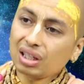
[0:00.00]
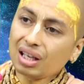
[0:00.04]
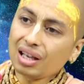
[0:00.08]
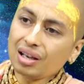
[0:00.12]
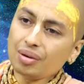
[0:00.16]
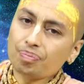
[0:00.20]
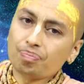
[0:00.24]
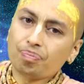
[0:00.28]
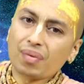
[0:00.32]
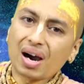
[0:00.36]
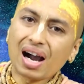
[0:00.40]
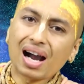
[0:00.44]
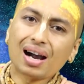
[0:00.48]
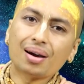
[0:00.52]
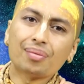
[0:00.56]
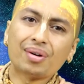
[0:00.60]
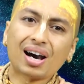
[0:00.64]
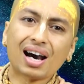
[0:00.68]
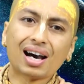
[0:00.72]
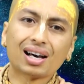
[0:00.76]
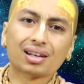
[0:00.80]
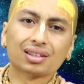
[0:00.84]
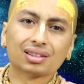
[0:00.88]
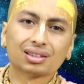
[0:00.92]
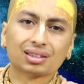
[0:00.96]

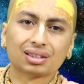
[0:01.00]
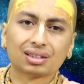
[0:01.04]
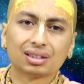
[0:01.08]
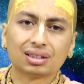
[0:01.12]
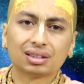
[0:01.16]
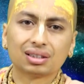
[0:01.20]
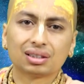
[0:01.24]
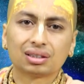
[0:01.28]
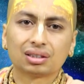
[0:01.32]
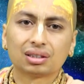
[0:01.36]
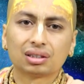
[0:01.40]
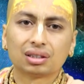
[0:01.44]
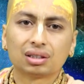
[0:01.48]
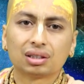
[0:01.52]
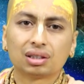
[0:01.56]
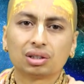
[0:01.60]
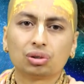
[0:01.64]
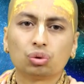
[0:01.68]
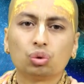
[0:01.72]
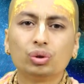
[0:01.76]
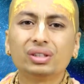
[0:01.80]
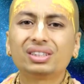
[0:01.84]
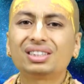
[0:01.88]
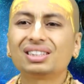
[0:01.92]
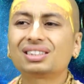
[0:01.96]
Mahabharata,
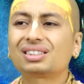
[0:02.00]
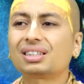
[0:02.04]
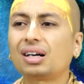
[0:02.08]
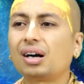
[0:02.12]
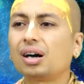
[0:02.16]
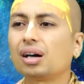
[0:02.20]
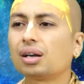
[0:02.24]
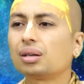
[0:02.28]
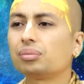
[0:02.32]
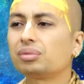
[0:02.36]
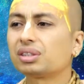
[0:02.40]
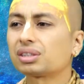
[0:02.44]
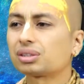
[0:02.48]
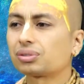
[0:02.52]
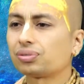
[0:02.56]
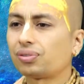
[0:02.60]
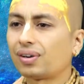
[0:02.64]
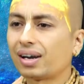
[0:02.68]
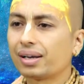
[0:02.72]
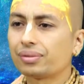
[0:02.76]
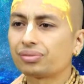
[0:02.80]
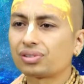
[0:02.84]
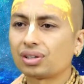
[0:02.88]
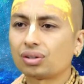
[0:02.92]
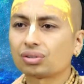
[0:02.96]
which is almost
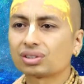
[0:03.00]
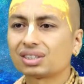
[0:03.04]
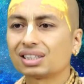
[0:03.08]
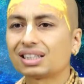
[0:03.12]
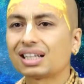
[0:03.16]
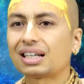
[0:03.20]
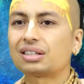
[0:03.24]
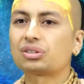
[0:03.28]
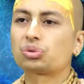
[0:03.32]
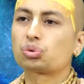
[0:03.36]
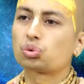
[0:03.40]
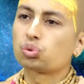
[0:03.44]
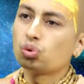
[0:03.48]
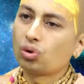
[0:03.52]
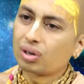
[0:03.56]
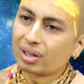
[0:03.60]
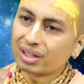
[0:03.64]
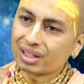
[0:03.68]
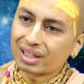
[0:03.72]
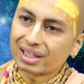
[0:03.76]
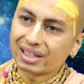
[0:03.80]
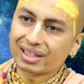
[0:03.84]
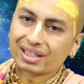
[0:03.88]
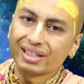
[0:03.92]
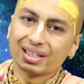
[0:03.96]

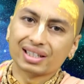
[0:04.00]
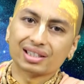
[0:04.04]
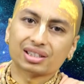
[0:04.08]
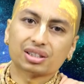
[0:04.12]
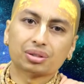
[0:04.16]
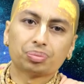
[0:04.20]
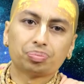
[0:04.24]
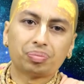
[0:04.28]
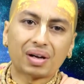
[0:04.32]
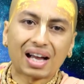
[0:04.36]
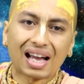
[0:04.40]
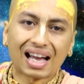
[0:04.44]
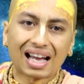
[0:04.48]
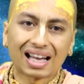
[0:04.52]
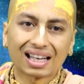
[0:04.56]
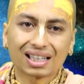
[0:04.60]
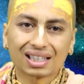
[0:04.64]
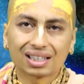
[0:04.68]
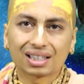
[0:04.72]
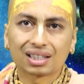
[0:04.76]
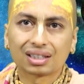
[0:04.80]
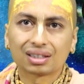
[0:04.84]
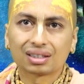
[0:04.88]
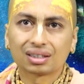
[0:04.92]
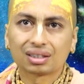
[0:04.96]
5200 years
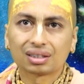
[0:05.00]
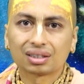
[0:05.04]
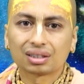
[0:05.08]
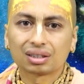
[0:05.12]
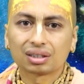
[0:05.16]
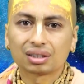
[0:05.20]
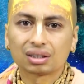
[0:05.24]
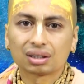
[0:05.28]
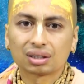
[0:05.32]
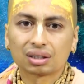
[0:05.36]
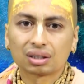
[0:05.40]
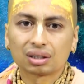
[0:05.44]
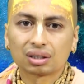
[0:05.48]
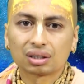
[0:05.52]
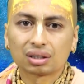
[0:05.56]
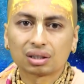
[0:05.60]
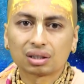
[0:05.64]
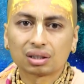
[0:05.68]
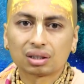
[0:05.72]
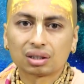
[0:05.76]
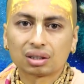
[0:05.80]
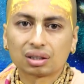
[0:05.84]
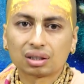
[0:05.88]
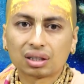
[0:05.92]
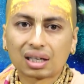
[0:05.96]
back,
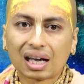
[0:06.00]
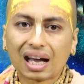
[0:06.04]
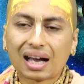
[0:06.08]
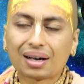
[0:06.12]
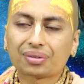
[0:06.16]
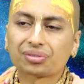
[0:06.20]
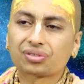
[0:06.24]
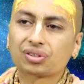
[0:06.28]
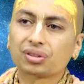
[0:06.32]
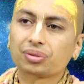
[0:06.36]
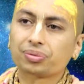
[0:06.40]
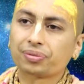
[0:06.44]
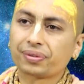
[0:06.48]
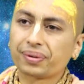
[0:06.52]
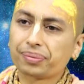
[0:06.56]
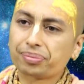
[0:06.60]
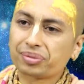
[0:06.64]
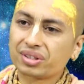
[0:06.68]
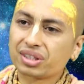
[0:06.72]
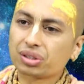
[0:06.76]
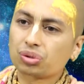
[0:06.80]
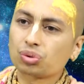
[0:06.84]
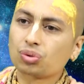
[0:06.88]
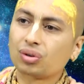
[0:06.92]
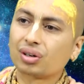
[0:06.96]
after
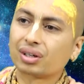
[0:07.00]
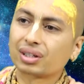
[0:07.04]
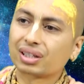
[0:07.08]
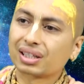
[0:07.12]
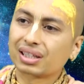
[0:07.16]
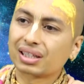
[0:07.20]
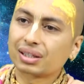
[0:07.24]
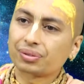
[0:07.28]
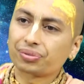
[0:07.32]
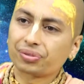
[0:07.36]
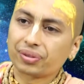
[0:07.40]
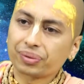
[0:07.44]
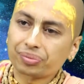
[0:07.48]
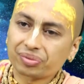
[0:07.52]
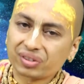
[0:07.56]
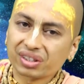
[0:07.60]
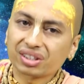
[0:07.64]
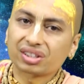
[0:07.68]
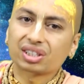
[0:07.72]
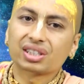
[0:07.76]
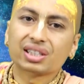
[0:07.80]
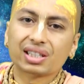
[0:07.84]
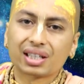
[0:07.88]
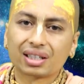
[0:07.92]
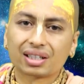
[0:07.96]
5200,
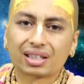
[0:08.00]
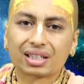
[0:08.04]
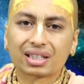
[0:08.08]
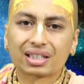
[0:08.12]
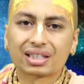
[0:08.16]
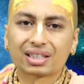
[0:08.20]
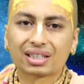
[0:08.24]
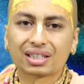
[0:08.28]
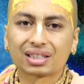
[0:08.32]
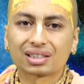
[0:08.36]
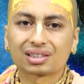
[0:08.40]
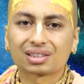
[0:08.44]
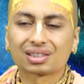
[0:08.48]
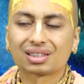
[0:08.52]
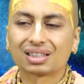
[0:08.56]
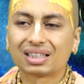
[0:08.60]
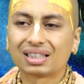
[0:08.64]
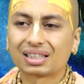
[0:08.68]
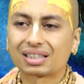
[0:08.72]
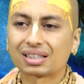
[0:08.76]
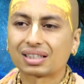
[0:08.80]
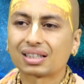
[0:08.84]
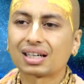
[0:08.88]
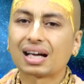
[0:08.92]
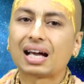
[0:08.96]
5300 years
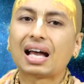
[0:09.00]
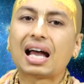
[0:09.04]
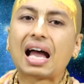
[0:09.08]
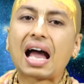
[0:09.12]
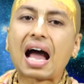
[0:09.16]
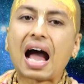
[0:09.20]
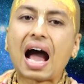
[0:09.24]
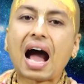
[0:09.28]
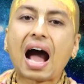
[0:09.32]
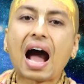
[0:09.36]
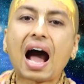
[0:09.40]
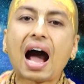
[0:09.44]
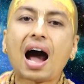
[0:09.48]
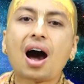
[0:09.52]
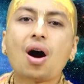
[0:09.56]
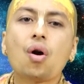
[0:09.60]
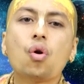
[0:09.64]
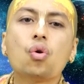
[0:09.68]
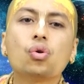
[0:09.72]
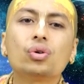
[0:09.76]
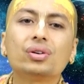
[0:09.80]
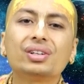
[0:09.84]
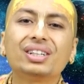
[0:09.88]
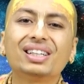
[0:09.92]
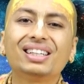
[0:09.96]
later,
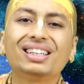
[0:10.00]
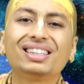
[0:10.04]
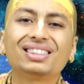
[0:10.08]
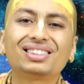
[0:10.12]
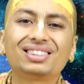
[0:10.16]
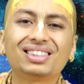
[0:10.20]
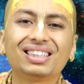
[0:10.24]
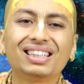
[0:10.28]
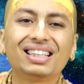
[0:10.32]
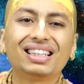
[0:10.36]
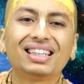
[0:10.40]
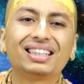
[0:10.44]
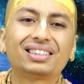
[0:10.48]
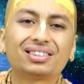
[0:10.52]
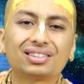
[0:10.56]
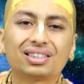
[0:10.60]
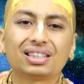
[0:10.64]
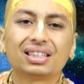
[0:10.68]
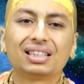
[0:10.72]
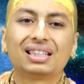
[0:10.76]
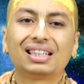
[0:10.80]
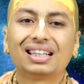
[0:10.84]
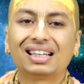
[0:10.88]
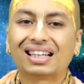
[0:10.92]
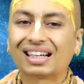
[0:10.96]
how is it
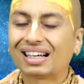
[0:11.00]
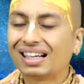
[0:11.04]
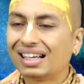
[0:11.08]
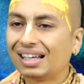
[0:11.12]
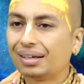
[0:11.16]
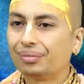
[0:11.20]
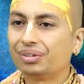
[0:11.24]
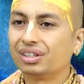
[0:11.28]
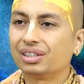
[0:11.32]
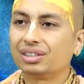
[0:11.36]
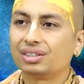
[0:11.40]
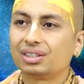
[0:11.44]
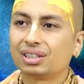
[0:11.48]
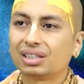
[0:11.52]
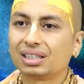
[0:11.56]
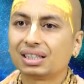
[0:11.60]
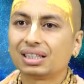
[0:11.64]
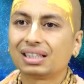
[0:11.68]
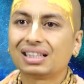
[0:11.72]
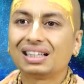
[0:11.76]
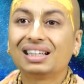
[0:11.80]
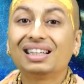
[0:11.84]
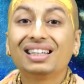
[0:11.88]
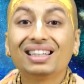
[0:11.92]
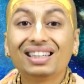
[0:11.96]
relevant
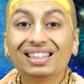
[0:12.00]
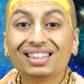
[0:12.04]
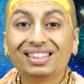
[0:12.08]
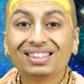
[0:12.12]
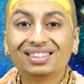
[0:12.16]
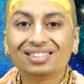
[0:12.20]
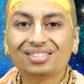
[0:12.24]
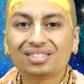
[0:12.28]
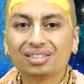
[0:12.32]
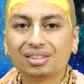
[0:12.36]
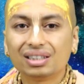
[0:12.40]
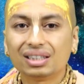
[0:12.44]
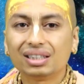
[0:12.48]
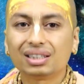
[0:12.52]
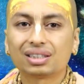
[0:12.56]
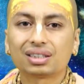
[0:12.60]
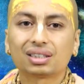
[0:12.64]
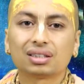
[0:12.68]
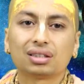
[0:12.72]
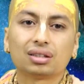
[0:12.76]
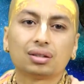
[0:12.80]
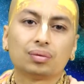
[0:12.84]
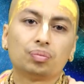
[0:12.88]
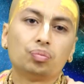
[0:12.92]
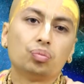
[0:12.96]
in these
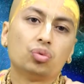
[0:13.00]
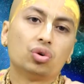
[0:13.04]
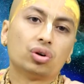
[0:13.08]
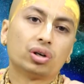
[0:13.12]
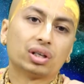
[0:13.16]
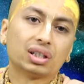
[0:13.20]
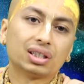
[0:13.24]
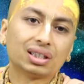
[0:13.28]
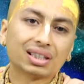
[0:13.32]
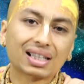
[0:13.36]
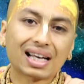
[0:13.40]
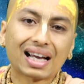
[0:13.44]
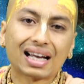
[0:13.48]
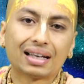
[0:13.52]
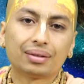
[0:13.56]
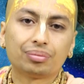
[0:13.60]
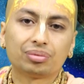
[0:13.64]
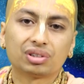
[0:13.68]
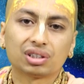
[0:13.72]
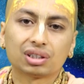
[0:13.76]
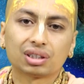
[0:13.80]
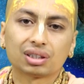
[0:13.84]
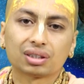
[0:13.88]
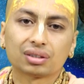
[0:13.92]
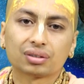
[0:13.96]
modern
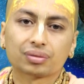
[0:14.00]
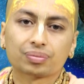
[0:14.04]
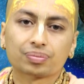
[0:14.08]
times?